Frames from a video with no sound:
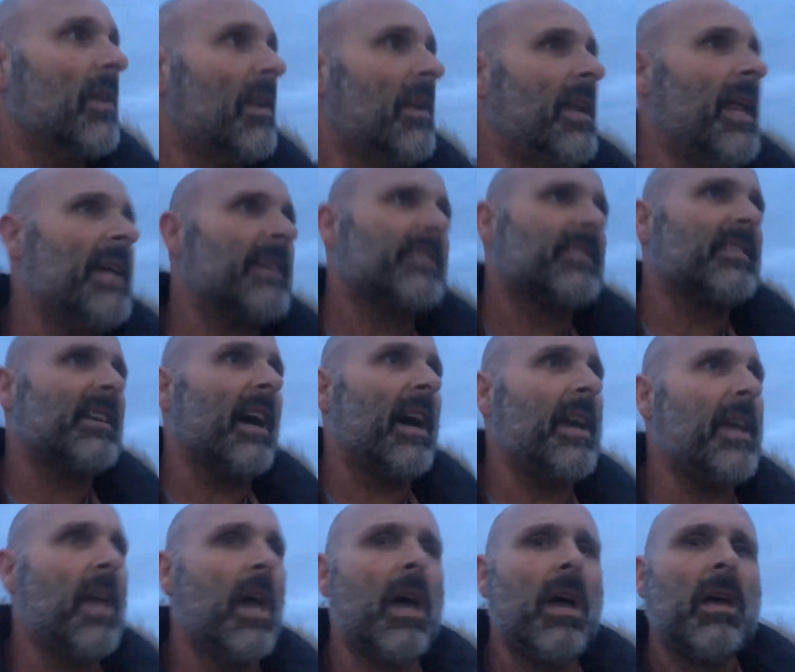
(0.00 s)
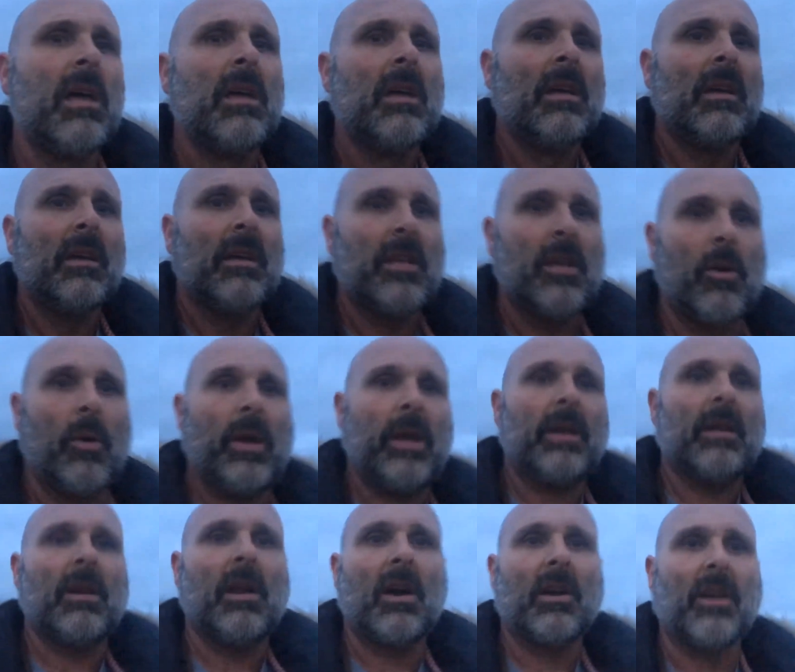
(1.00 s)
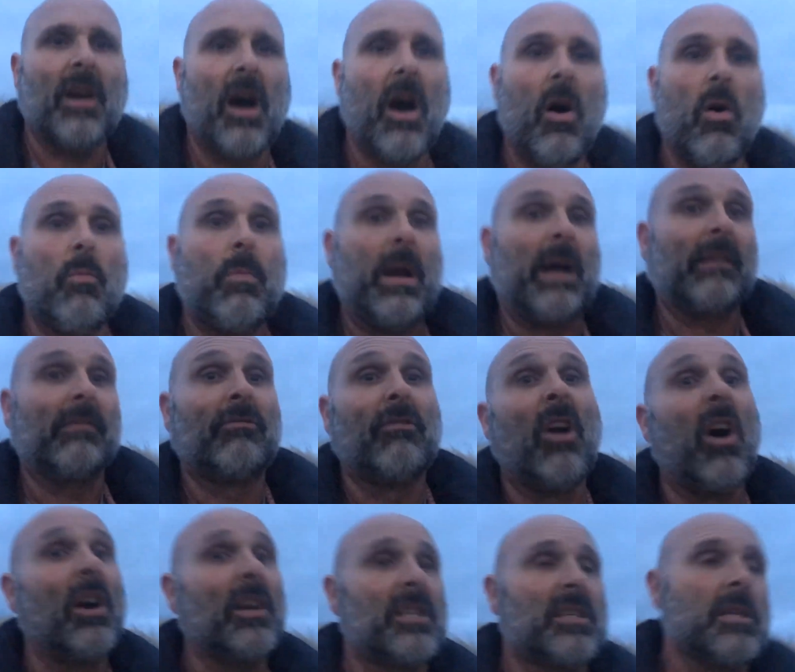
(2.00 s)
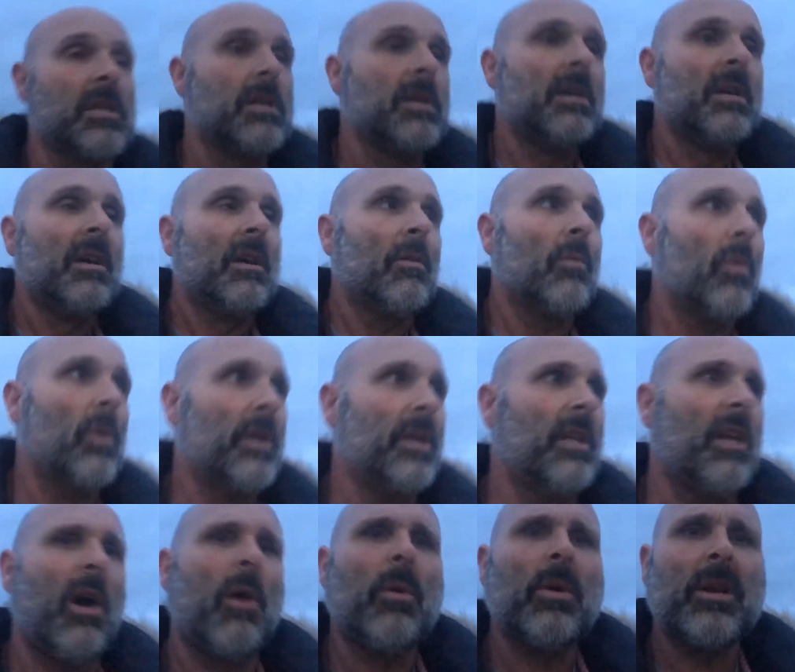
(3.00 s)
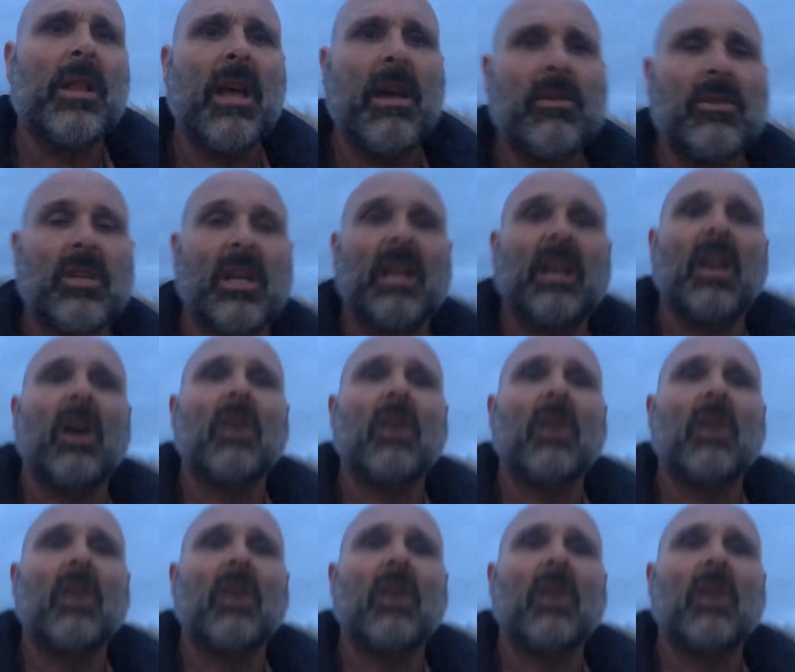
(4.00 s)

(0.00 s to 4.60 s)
Let's say you eat like a whole bag of rice. You know, one of those little